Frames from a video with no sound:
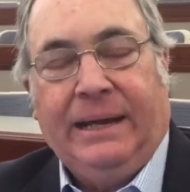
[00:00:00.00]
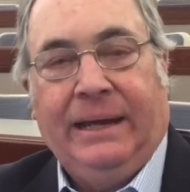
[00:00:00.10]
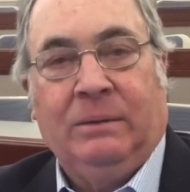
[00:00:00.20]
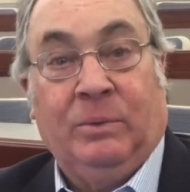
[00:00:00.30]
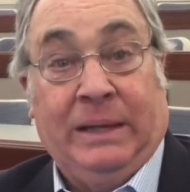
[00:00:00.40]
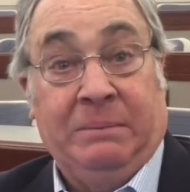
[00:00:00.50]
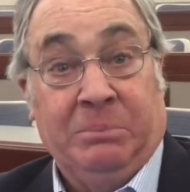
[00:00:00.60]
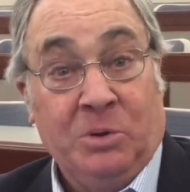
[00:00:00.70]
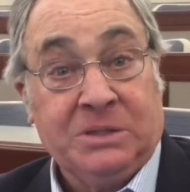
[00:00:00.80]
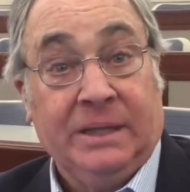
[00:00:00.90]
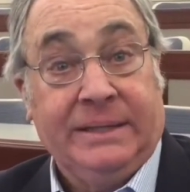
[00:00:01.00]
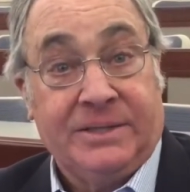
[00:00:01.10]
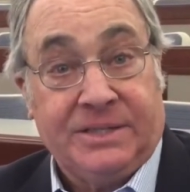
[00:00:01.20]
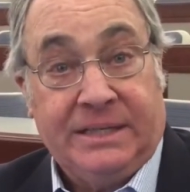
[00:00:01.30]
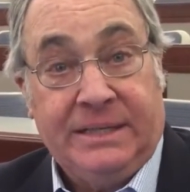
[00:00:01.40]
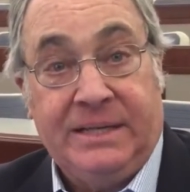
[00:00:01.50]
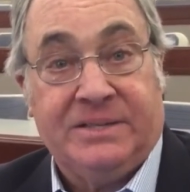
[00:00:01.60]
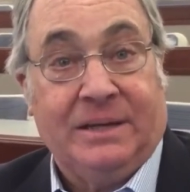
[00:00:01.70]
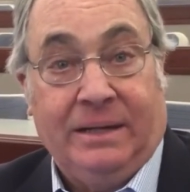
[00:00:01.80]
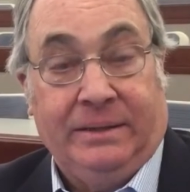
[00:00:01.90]
and what I'd most like to
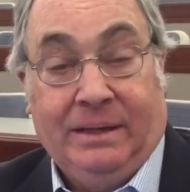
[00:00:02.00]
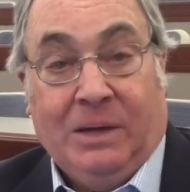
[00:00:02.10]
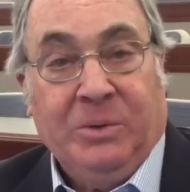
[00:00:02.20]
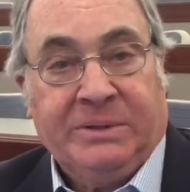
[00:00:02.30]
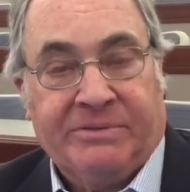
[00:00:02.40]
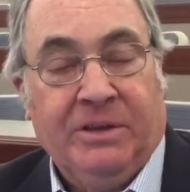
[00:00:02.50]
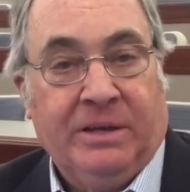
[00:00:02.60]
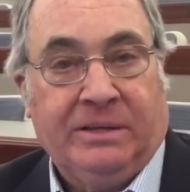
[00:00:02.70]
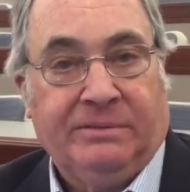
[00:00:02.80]
see is an idea I wouldn't have thought